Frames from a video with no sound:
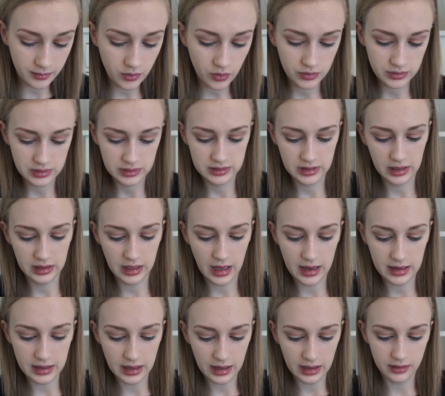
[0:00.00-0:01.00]
I'm going to take
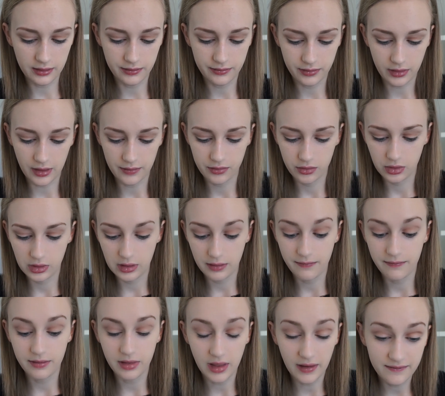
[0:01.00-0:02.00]
a kind of
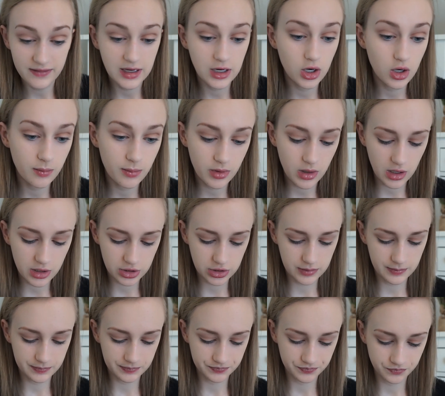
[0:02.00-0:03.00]
fluffier
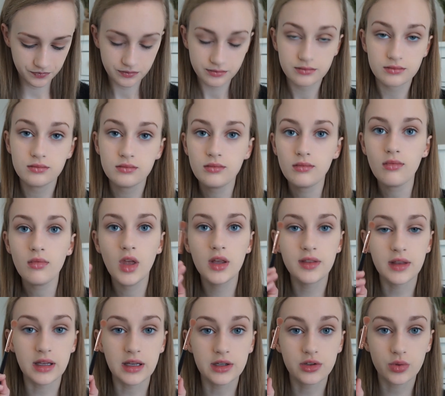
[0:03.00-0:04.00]
brush,
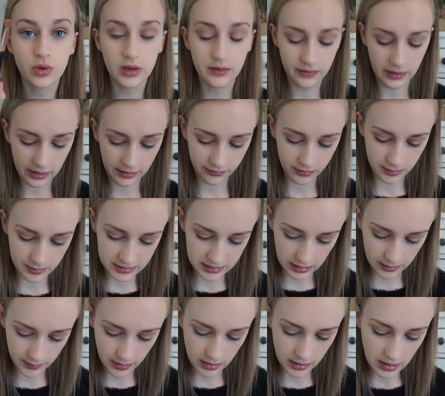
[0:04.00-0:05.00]
the E25 from
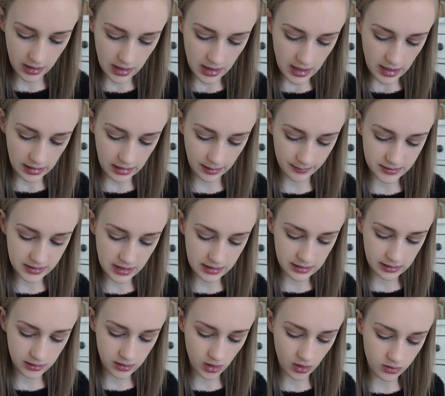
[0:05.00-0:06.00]
Sigma, and I'm
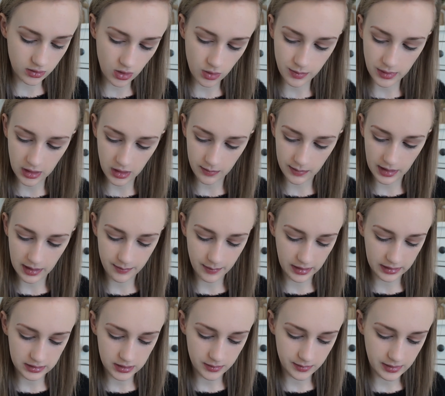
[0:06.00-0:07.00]
taking Cocoa Bear by
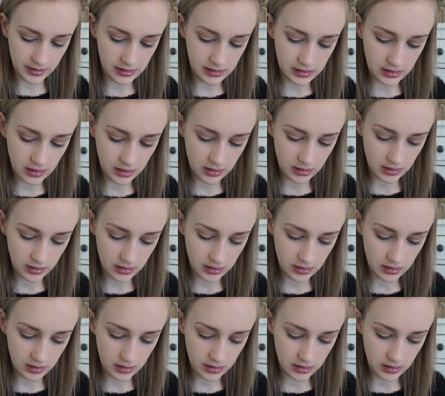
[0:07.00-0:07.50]
Makeup Geek.